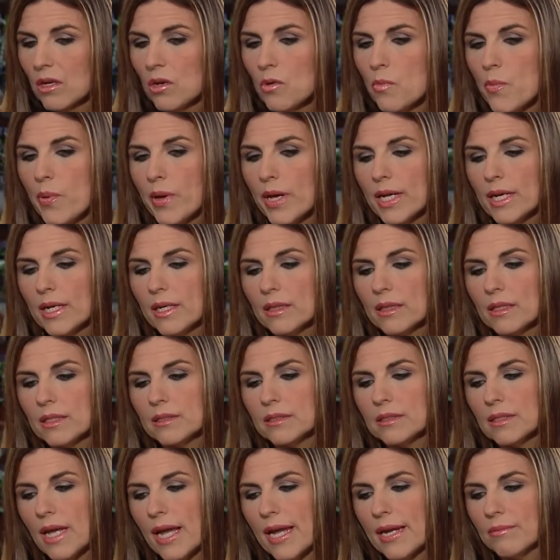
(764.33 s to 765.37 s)
But at the
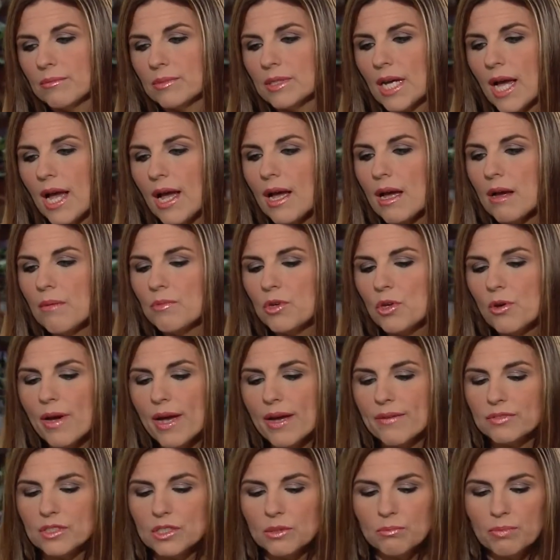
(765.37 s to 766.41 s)
same time, you
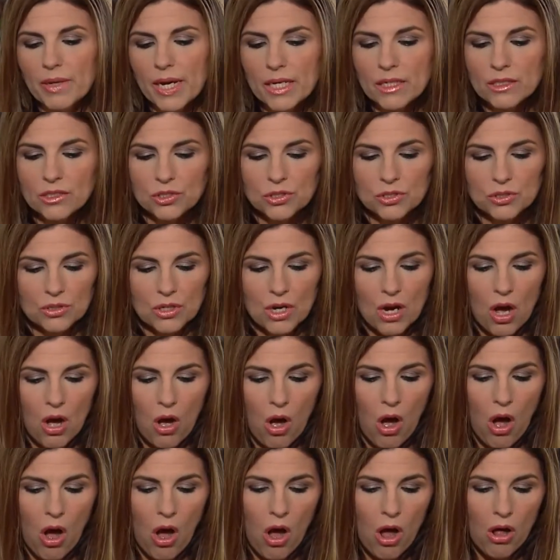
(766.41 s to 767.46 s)
have to base your
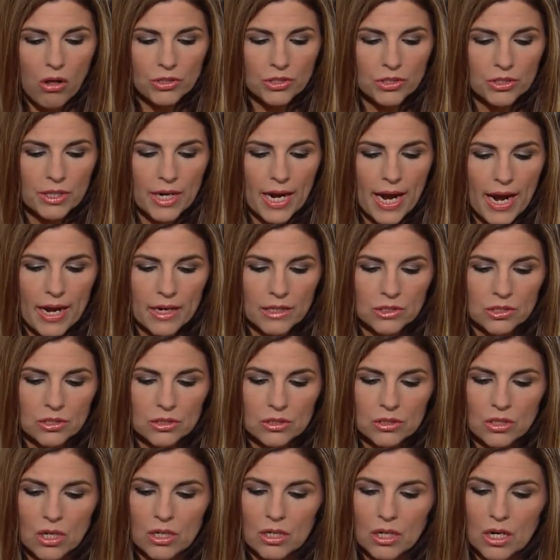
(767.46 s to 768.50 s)
all your
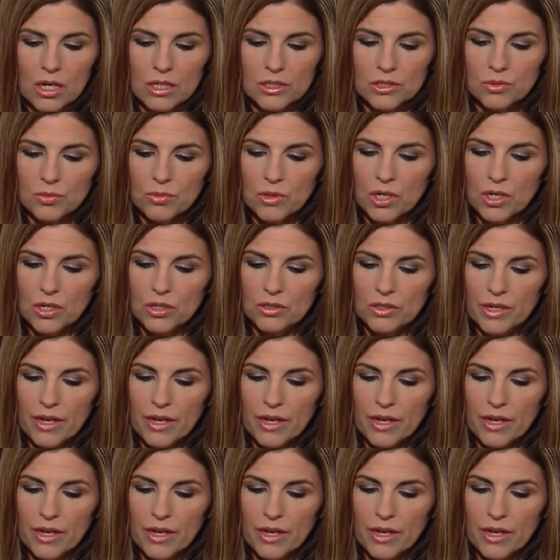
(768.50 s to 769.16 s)
actions on God's word.